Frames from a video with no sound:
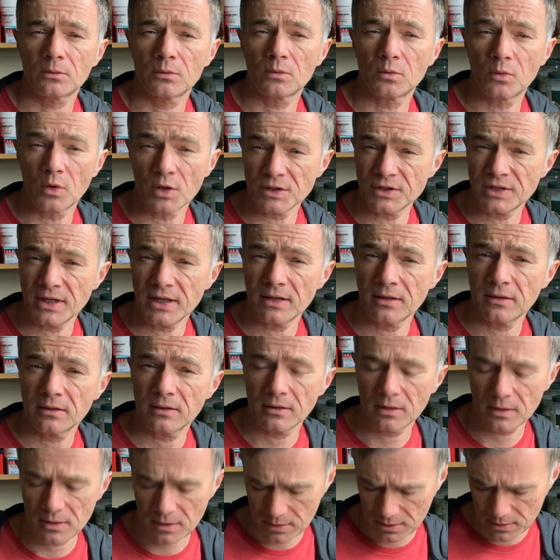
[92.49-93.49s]
rusting,
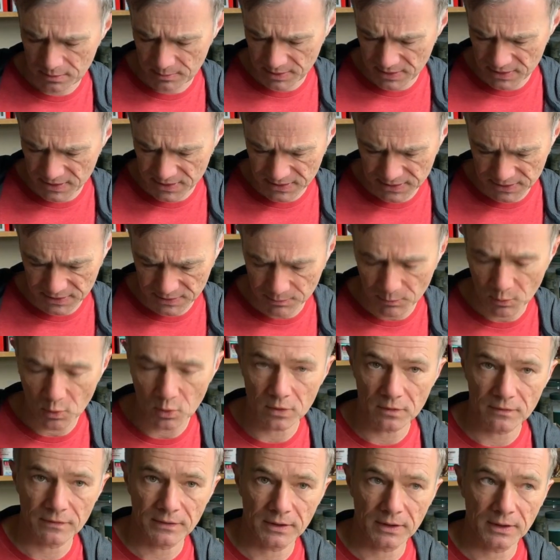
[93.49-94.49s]
and this is
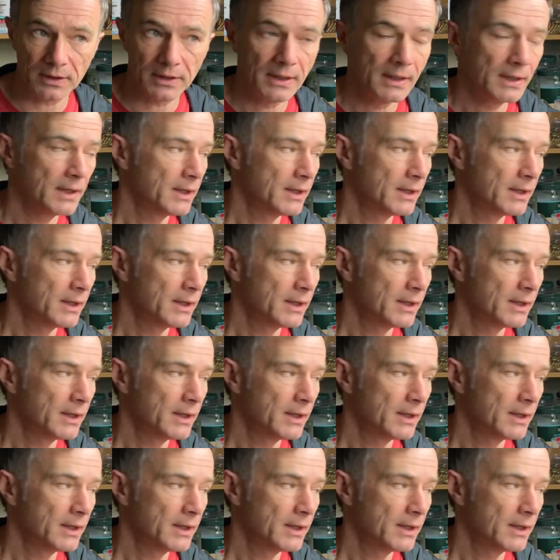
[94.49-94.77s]
more of a